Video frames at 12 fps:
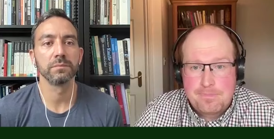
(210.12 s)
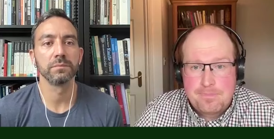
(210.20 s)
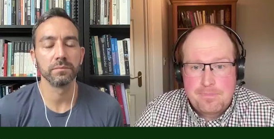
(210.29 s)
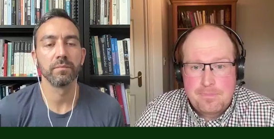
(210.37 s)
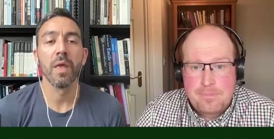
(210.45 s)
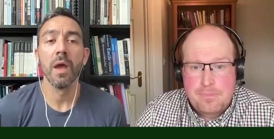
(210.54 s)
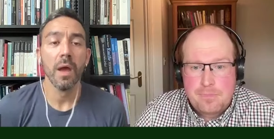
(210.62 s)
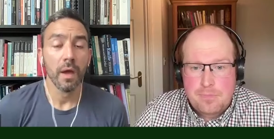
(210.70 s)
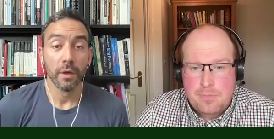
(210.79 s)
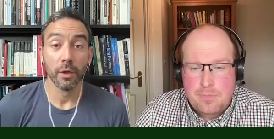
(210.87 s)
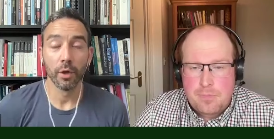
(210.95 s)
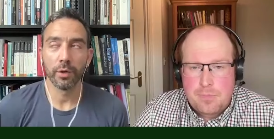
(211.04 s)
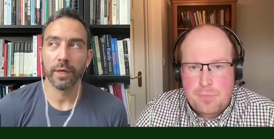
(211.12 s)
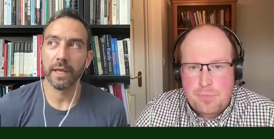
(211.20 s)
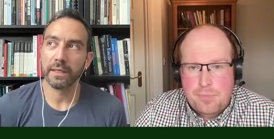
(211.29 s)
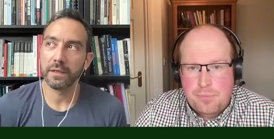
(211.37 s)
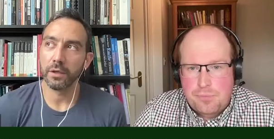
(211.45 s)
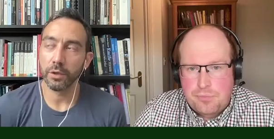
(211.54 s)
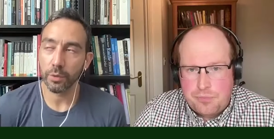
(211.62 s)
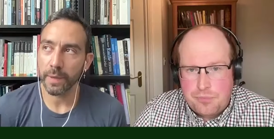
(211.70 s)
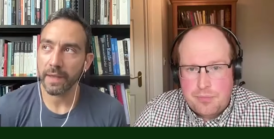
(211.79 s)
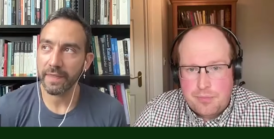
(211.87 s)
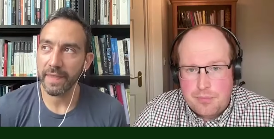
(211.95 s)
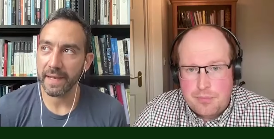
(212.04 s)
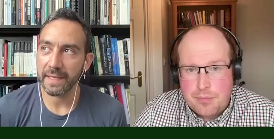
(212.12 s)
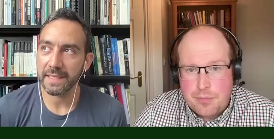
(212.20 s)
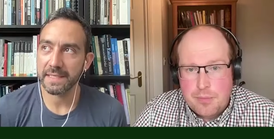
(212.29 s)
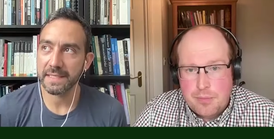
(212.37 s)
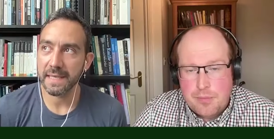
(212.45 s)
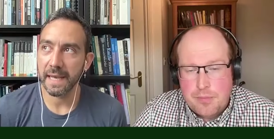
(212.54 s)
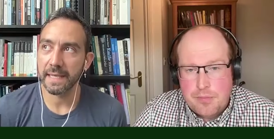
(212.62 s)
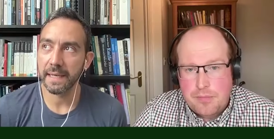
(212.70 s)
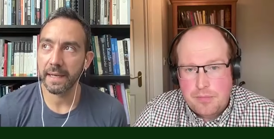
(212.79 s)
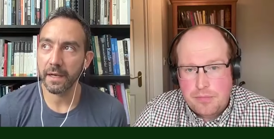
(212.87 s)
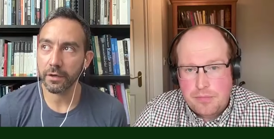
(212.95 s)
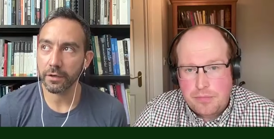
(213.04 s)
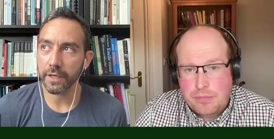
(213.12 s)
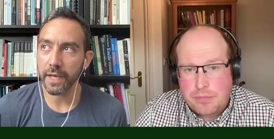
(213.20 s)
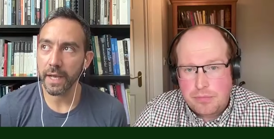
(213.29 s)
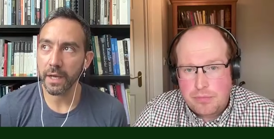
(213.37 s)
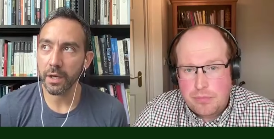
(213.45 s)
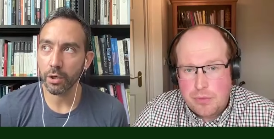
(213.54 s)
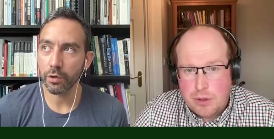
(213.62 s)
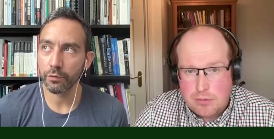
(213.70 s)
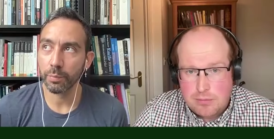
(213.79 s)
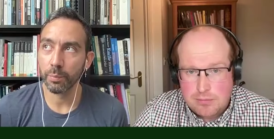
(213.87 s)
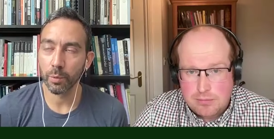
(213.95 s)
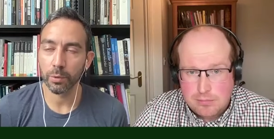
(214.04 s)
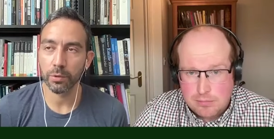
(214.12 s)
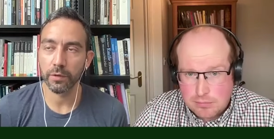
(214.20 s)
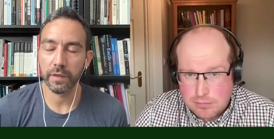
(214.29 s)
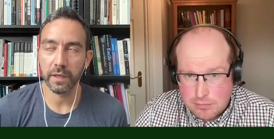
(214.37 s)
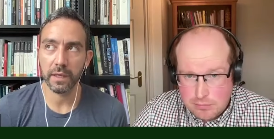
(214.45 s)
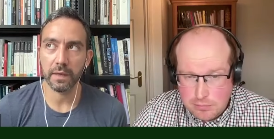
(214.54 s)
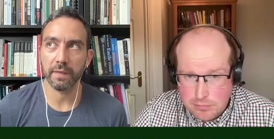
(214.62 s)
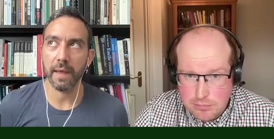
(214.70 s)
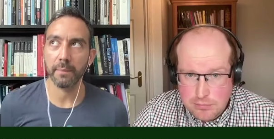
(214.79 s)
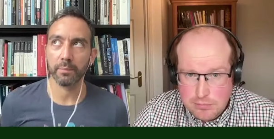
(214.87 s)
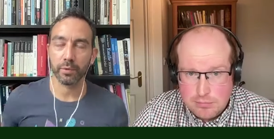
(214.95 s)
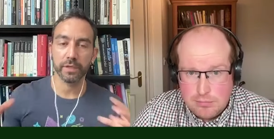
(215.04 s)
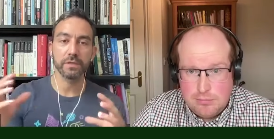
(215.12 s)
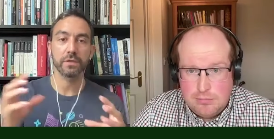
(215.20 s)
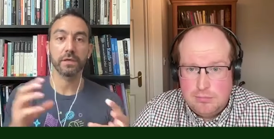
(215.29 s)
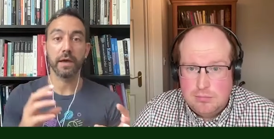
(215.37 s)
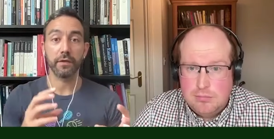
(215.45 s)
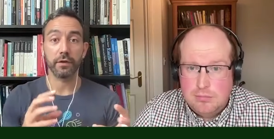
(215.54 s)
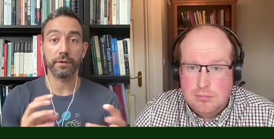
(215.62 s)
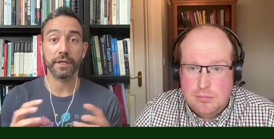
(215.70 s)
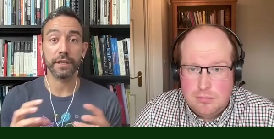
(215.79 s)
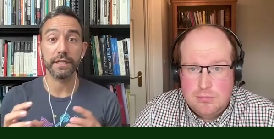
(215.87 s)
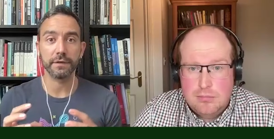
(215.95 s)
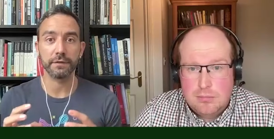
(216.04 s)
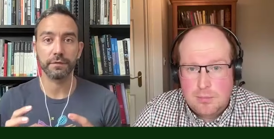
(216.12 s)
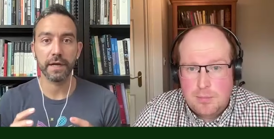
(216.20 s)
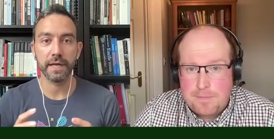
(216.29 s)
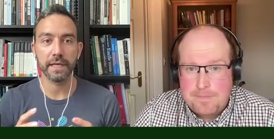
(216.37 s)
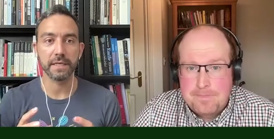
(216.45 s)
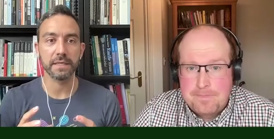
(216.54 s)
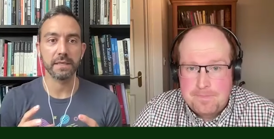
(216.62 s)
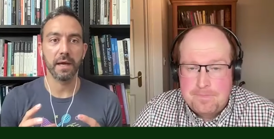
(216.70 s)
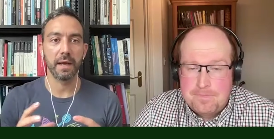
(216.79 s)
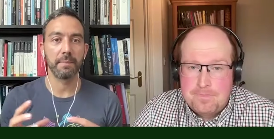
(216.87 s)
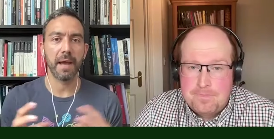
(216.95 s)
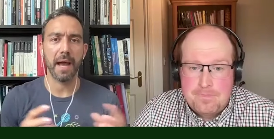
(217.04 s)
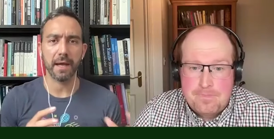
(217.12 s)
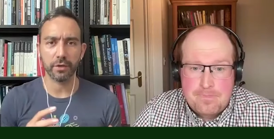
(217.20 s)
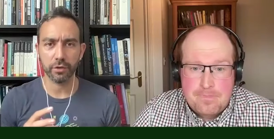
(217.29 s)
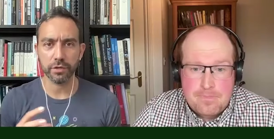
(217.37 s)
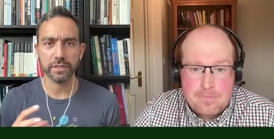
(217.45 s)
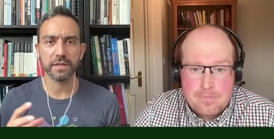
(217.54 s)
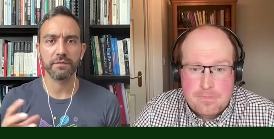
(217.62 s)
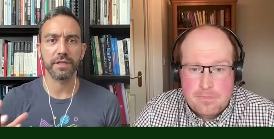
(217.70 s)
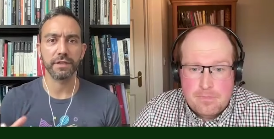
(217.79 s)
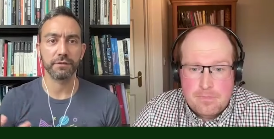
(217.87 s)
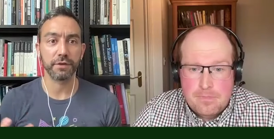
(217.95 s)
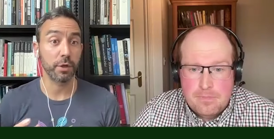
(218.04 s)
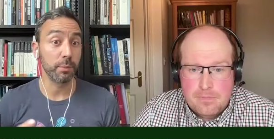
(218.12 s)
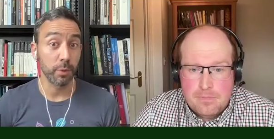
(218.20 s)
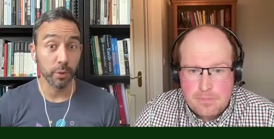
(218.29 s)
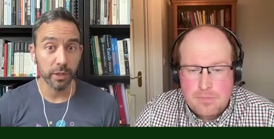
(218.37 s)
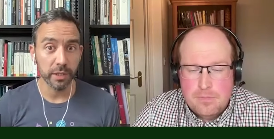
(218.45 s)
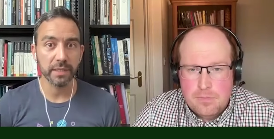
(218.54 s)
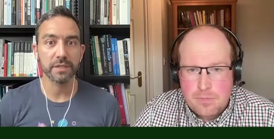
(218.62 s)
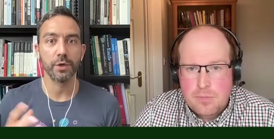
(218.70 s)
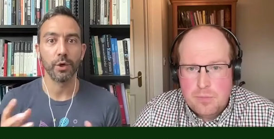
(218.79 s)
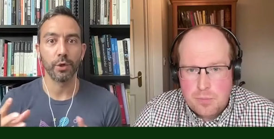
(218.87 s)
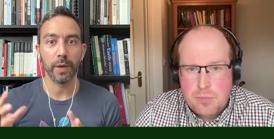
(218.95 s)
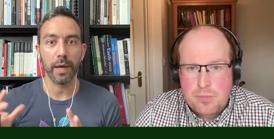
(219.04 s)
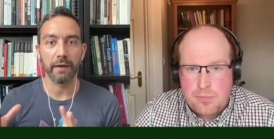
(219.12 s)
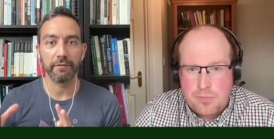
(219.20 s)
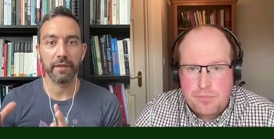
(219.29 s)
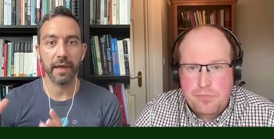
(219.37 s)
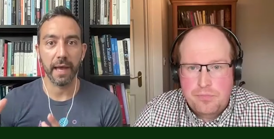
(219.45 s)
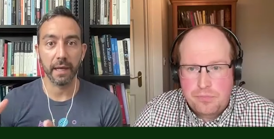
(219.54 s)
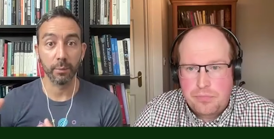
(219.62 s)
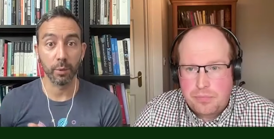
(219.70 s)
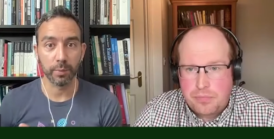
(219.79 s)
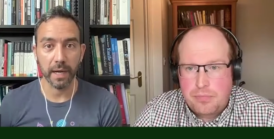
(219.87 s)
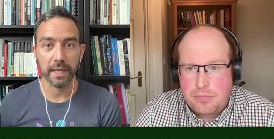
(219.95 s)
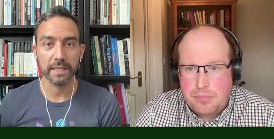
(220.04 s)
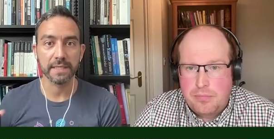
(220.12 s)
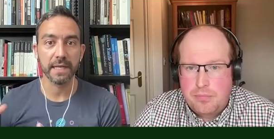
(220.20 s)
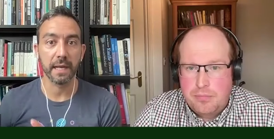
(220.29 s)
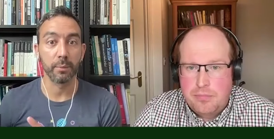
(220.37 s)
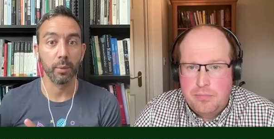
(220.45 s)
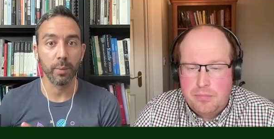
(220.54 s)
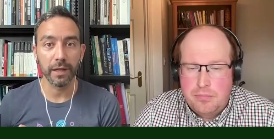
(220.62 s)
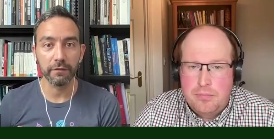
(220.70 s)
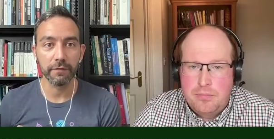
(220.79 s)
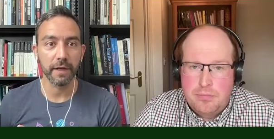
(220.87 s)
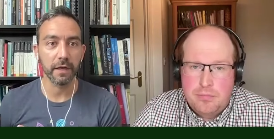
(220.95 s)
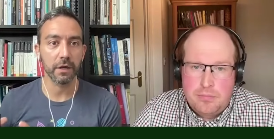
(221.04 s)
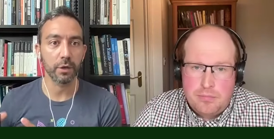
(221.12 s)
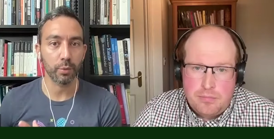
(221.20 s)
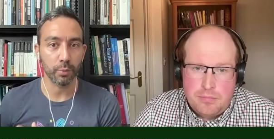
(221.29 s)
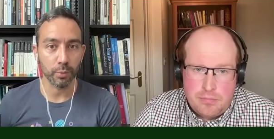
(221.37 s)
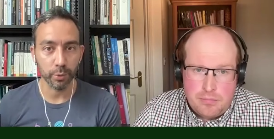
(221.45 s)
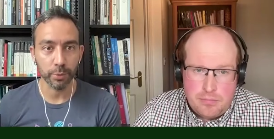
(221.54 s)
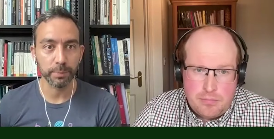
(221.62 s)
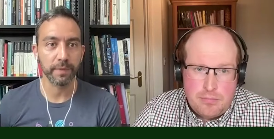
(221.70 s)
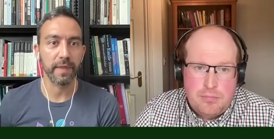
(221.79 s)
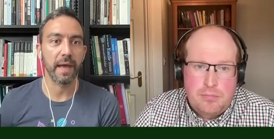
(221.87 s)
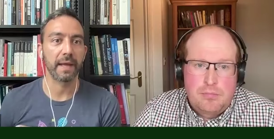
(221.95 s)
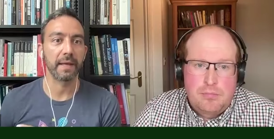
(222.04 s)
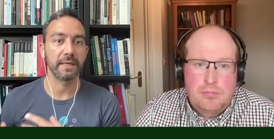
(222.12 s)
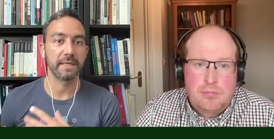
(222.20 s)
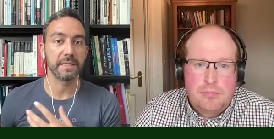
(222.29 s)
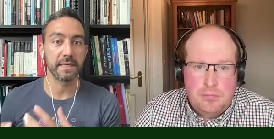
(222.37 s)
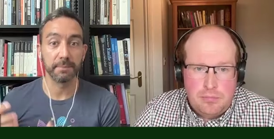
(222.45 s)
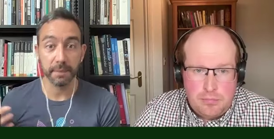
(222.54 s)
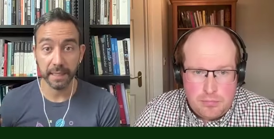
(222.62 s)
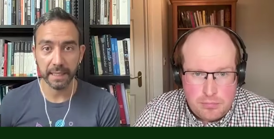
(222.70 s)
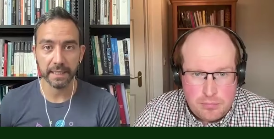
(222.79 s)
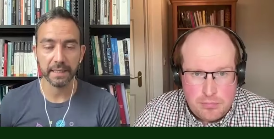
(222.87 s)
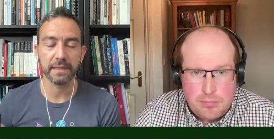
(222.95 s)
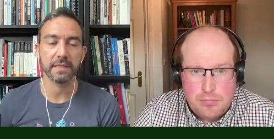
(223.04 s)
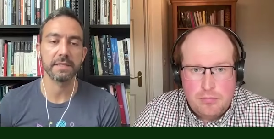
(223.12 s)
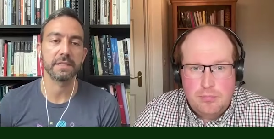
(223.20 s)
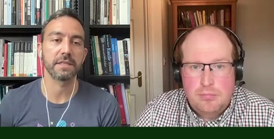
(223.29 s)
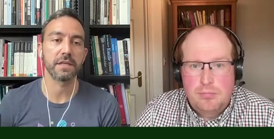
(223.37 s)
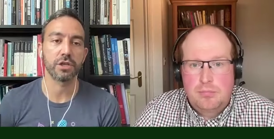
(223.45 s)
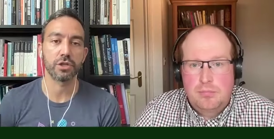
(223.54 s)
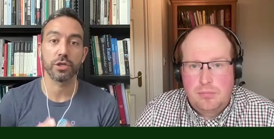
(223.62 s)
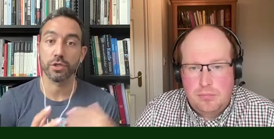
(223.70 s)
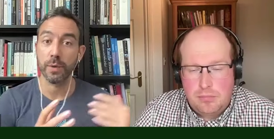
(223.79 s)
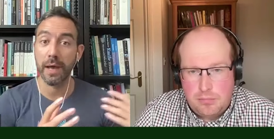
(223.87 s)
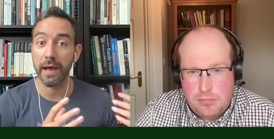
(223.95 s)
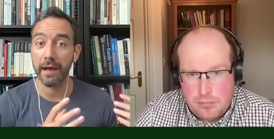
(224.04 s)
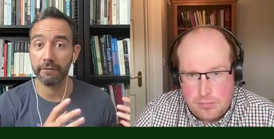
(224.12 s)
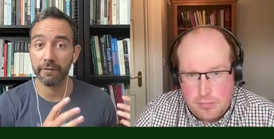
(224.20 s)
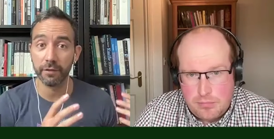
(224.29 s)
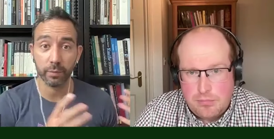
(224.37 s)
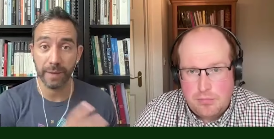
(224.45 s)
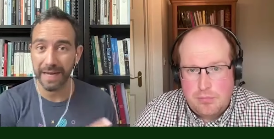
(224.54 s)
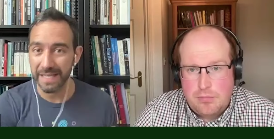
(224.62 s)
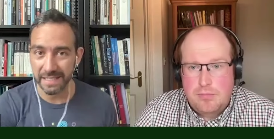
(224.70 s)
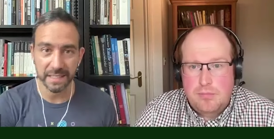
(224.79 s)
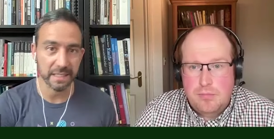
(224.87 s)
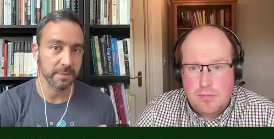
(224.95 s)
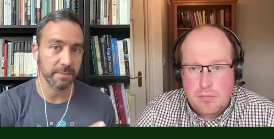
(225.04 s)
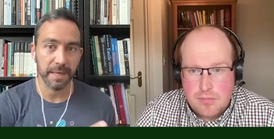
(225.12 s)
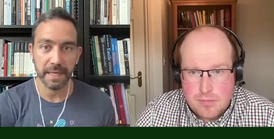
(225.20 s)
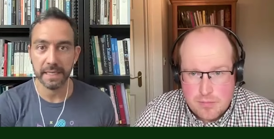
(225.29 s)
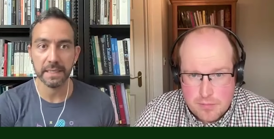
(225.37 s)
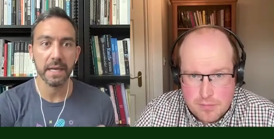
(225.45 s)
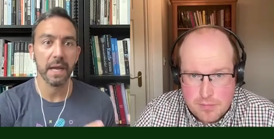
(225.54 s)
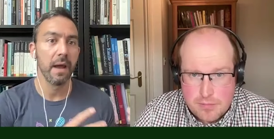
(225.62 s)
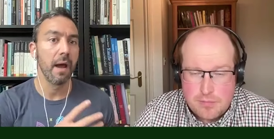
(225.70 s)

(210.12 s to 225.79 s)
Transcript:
Speaker 1: Mm-hmm. No, and you're right that it's an area of moral thinking that brings together very different um, actors and very different communities. You know, you have the animal rights and animal welfare group that is implicated in these discussions. You have the rising debate